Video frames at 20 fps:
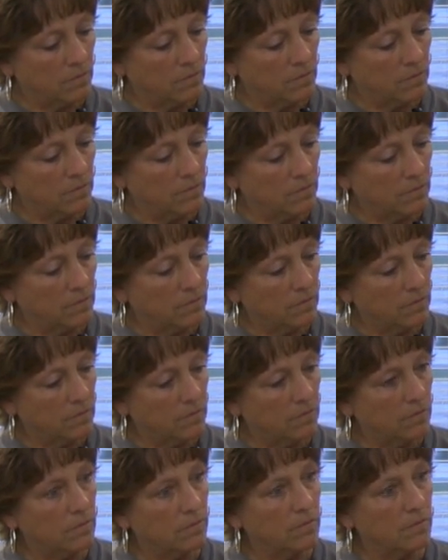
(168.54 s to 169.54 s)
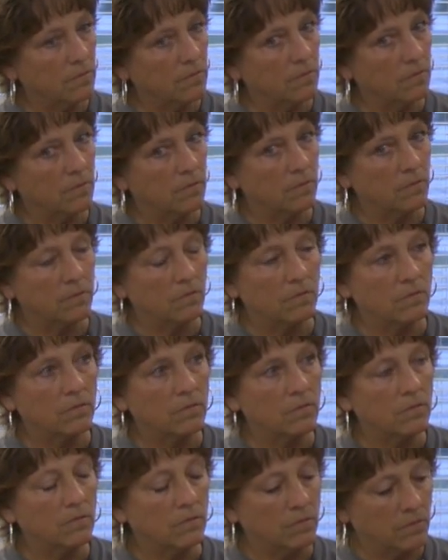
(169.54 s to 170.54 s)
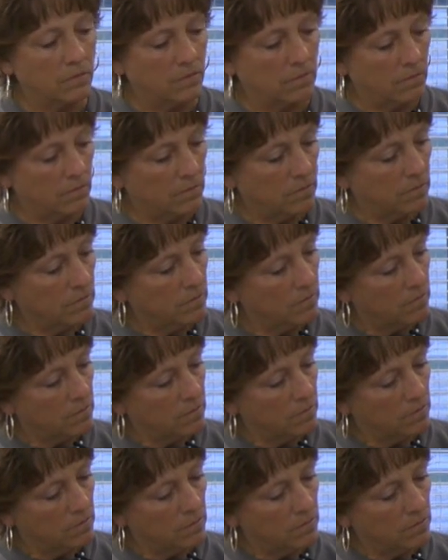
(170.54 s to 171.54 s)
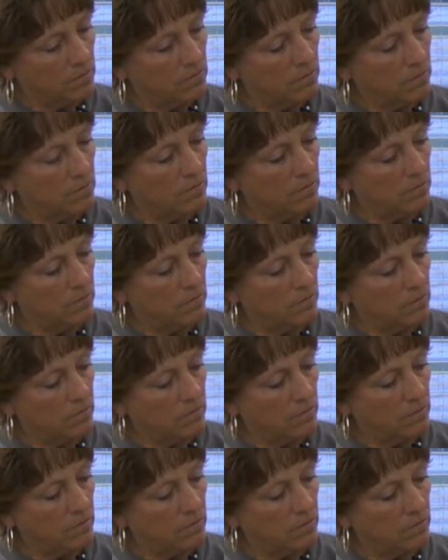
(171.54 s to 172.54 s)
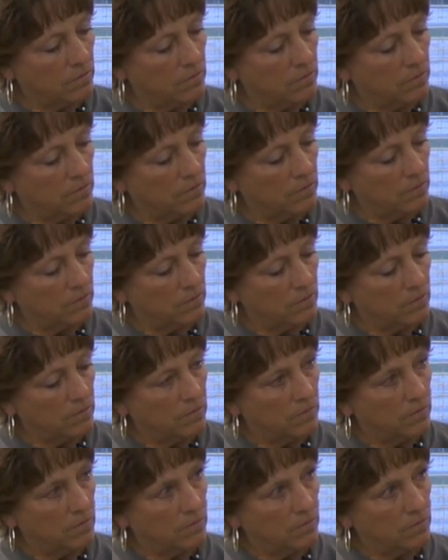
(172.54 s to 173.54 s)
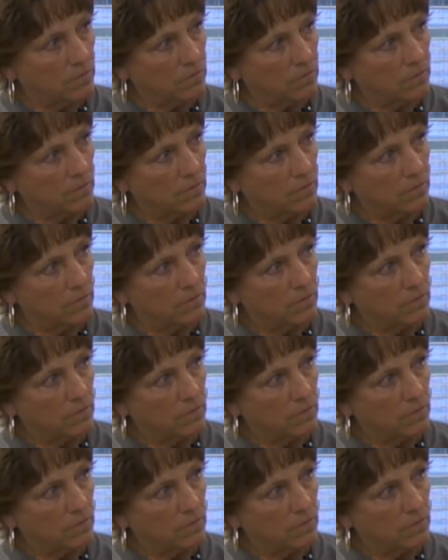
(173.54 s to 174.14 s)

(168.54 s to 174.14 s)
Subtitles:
(silent)